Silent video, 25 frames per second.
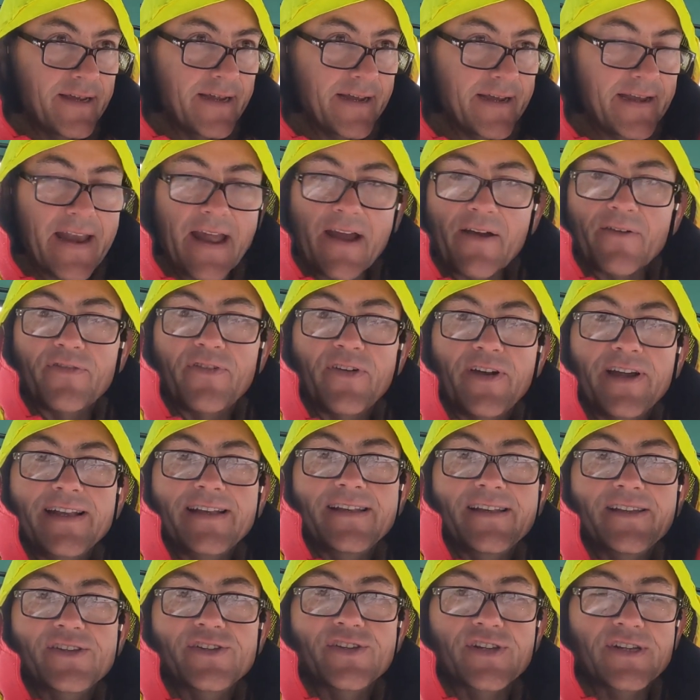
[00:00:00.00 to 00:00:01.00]
and now
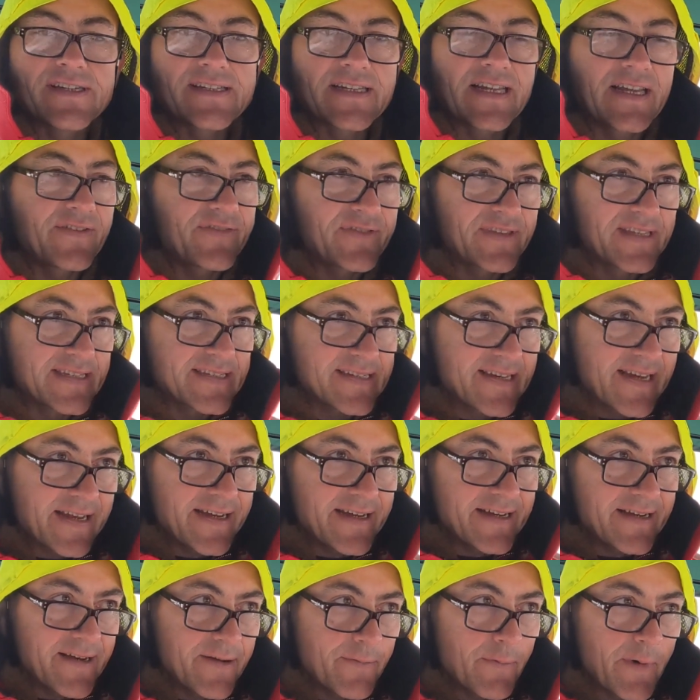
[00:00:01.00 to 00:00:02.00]
finally she's left the
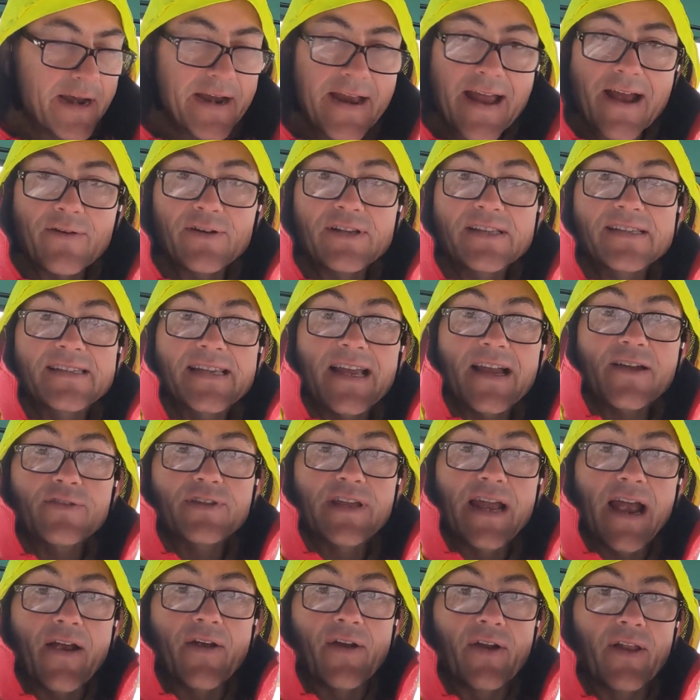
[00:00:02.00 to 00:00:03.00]
state. We're now in
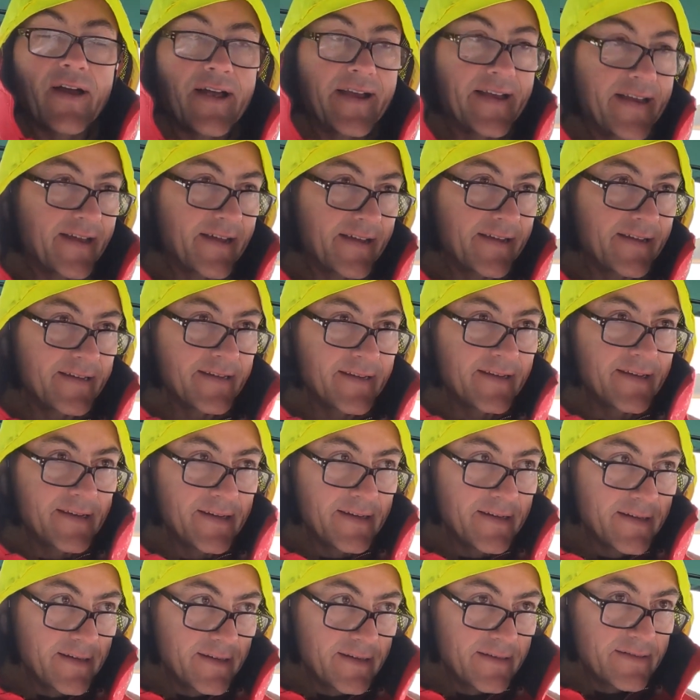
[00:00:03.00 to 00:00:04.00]
South Carolina.
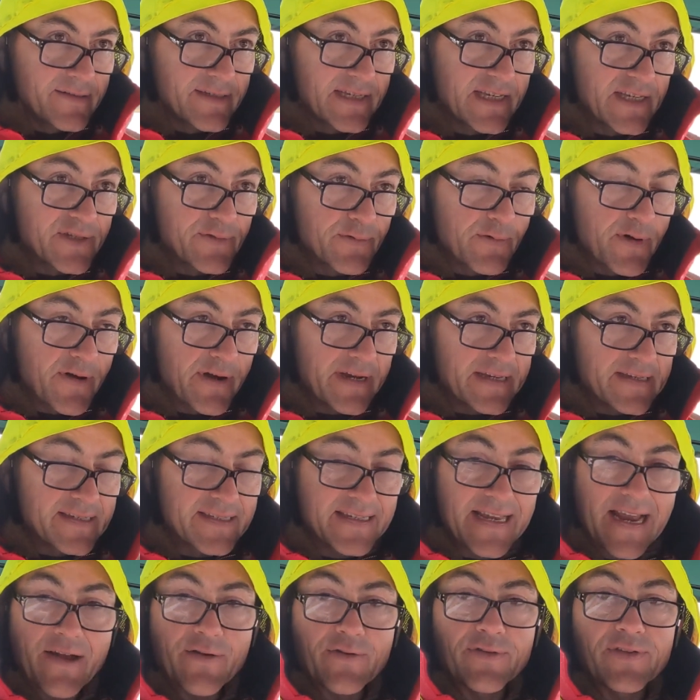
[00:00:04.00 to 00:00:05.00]
Since we're in
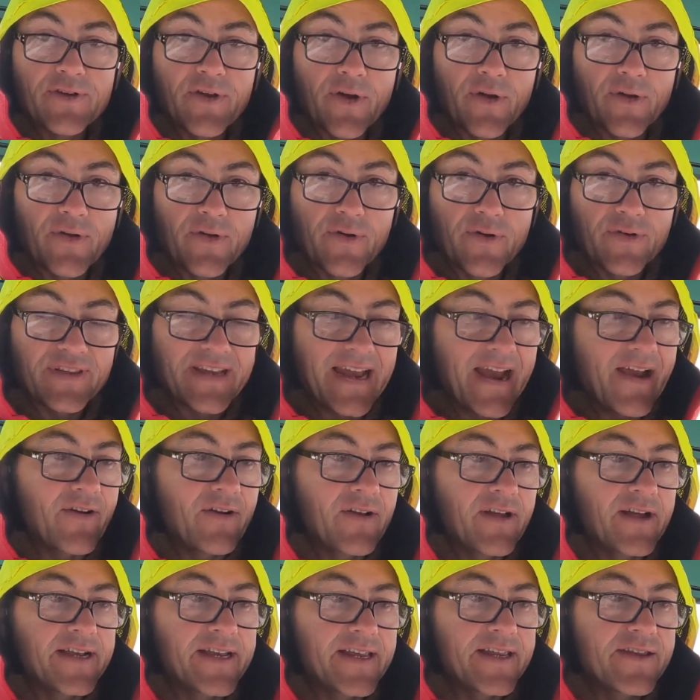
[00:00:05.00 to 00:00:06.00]
South, not North
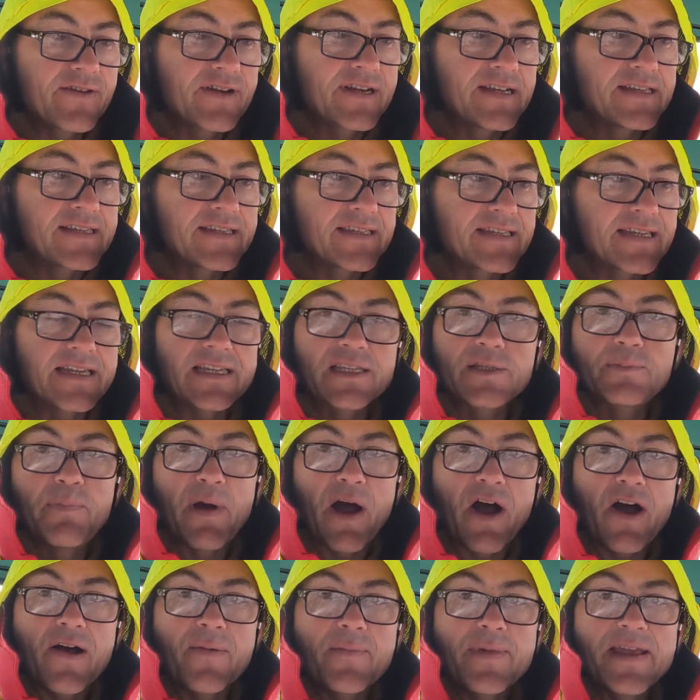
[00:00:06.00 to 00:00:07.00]
Carolina, you can see it's
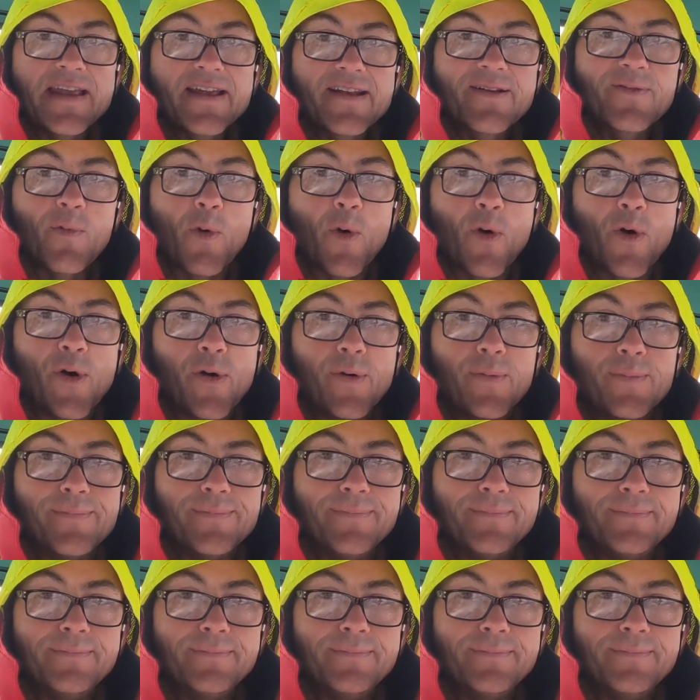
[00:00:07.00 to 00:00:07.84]
balmy and warm.